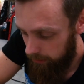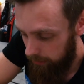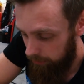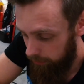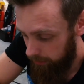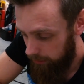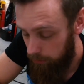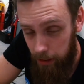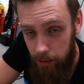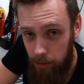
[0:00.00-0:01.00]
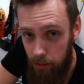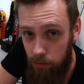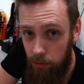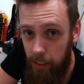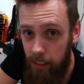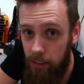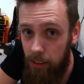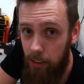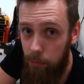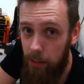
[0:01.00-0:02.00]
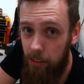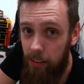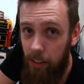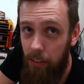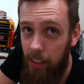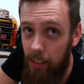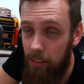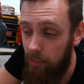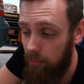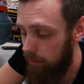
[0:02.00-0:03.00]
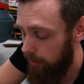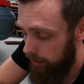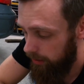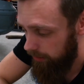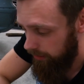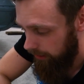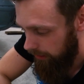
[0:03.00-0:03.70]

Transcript: different ratios for next year, because I think it's a very